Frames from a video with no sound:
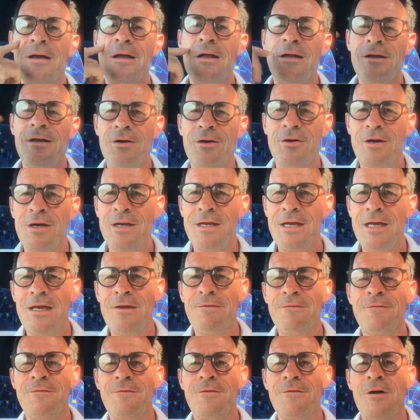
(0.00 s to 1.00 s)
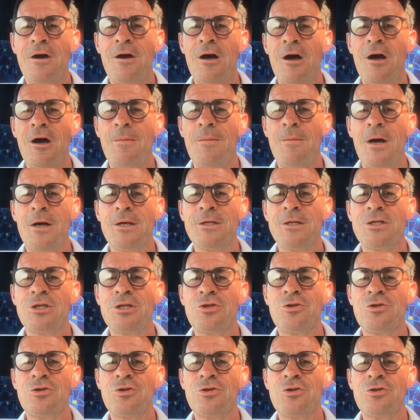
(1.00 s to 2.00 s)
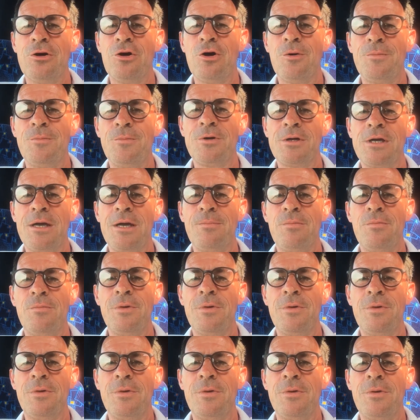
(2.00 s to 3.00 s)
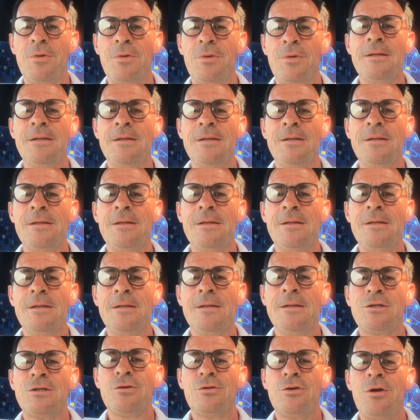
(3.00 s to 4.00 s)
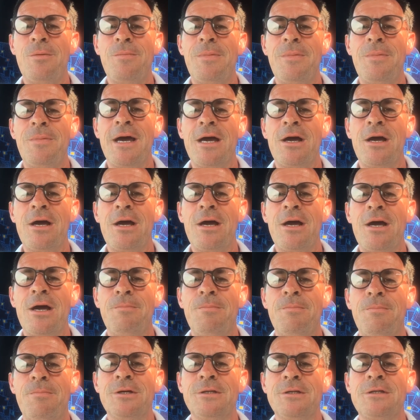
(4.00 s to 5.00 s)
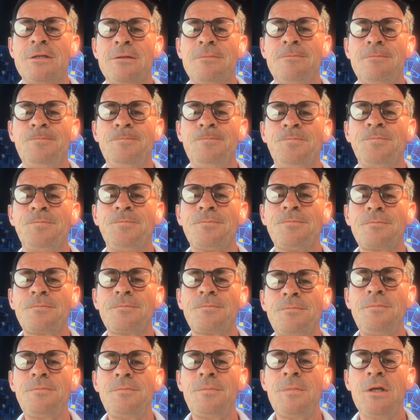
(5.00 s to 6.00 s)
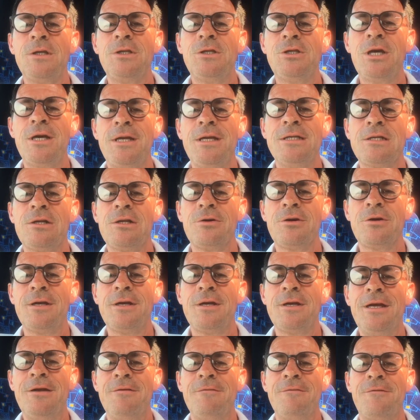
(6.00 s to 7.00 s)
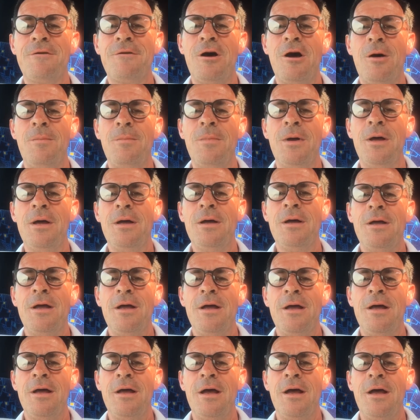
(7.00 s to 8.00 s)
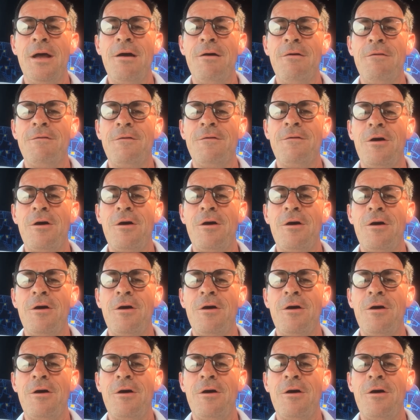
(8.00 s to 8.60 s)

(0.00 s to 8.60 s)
And Teresa's got the boat. And Stephen Russell's on board, yes. The famous DJ from Mullingar. Hello, Steve. Monica Jordan, hello to you, Monica.